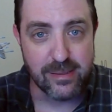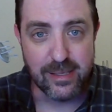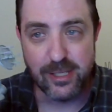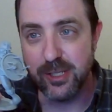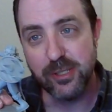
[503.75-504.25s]
And
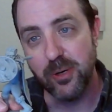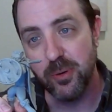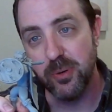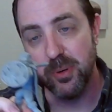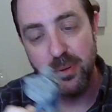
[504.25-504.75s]
he's just so
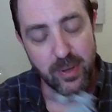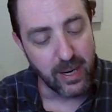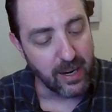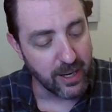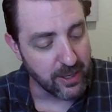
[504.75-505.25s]
cool.
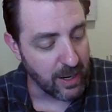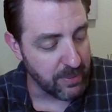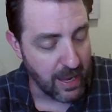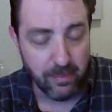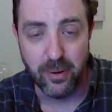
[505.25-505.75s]
I could not be
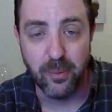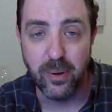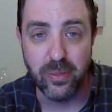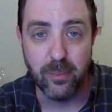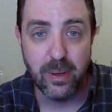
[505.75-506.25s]
happier
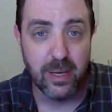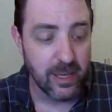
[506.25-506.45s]
with him.